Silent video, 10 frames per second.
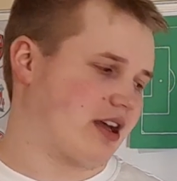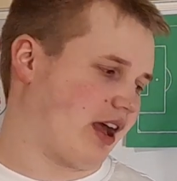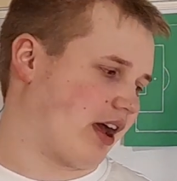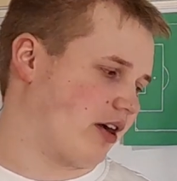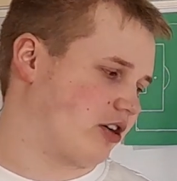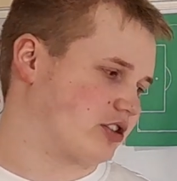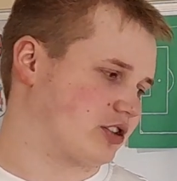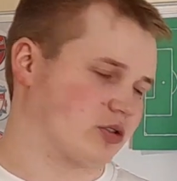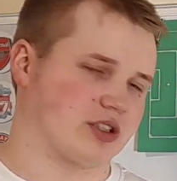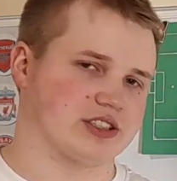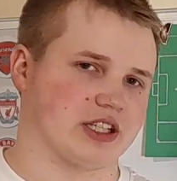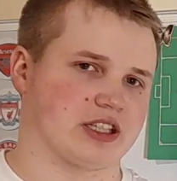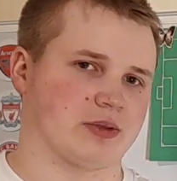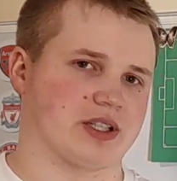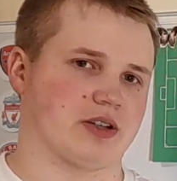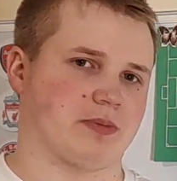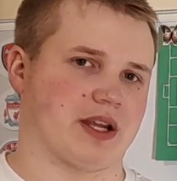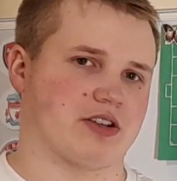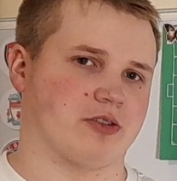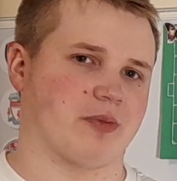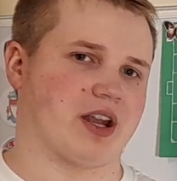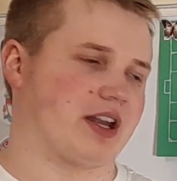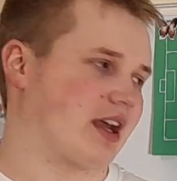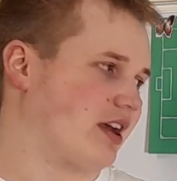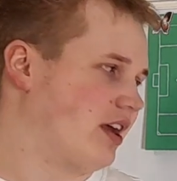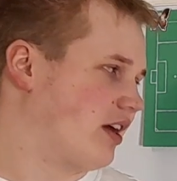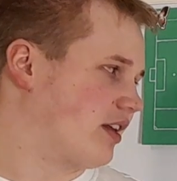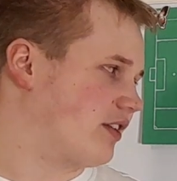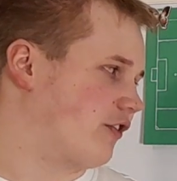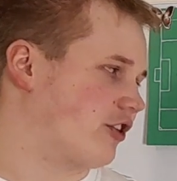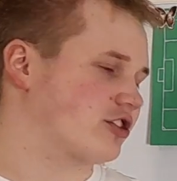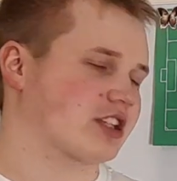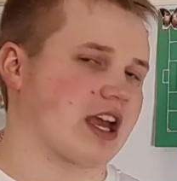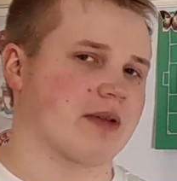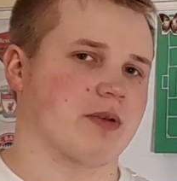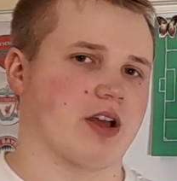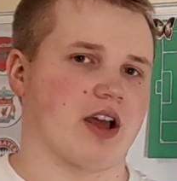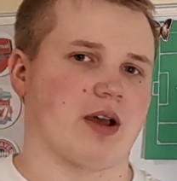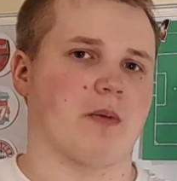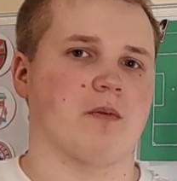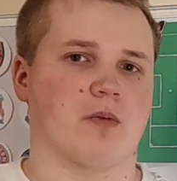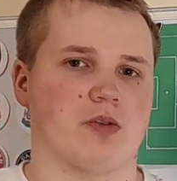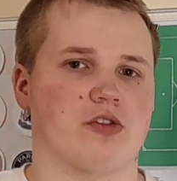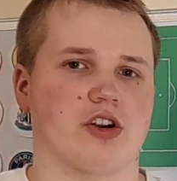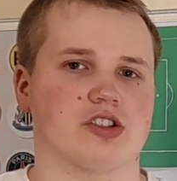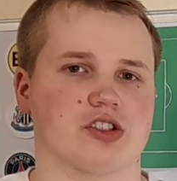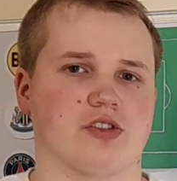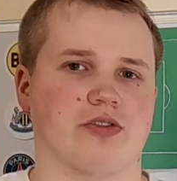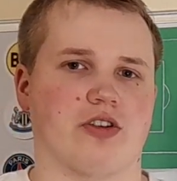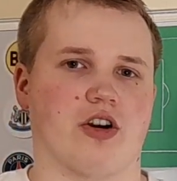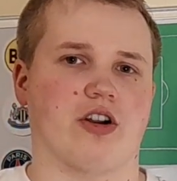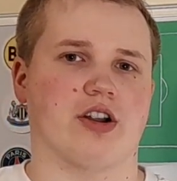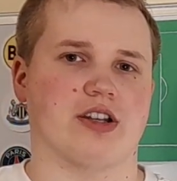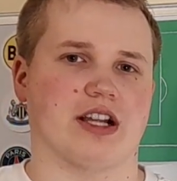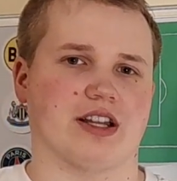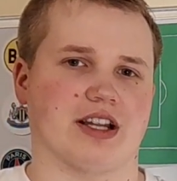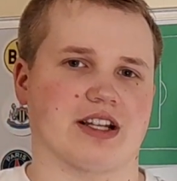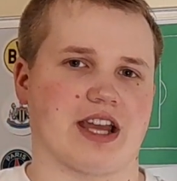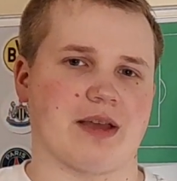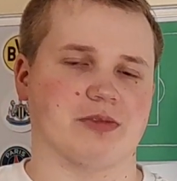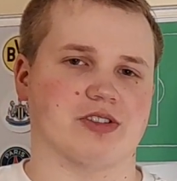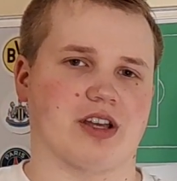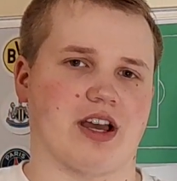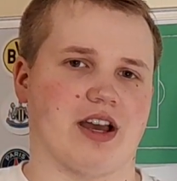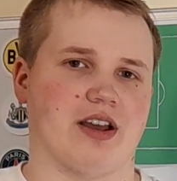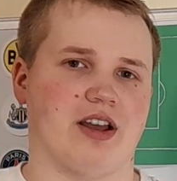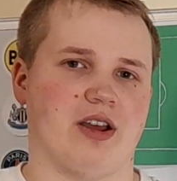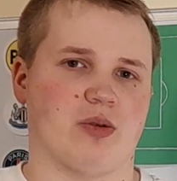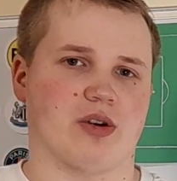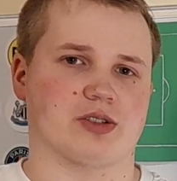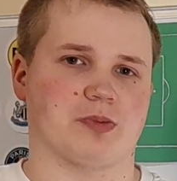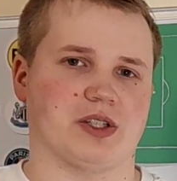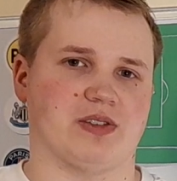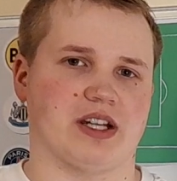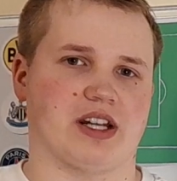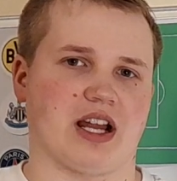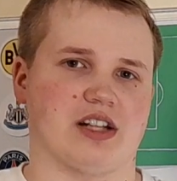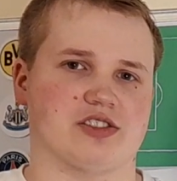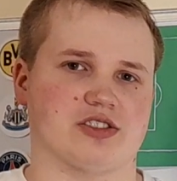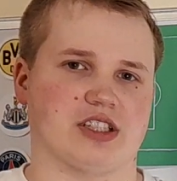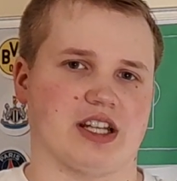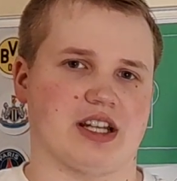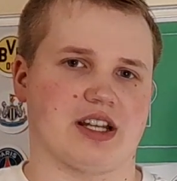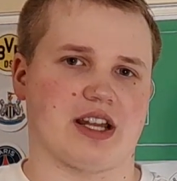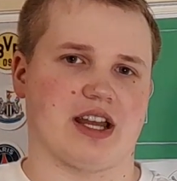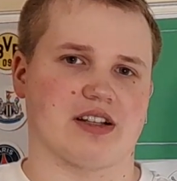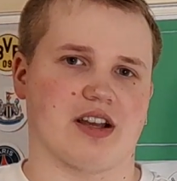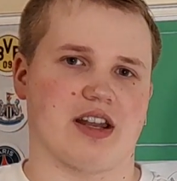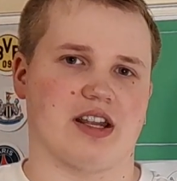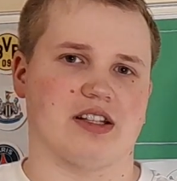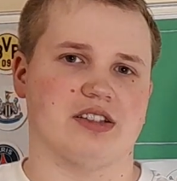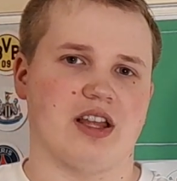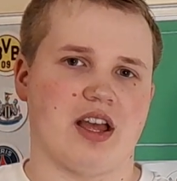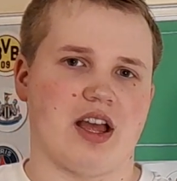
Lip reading: Osasuna Celta Vigo played on Monday. The first game, first of four 0-0 games, was between Real Sociedad and Cadiz.